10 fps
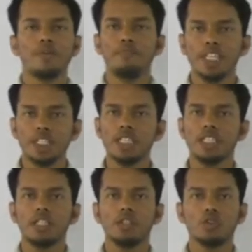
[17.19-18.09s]

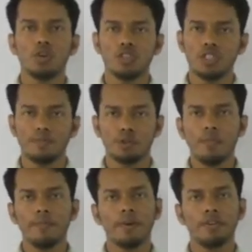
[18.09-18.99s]
basic concepts of
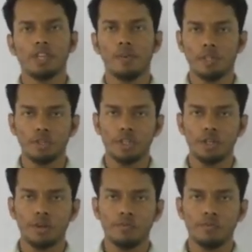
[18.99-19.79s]
chemistry.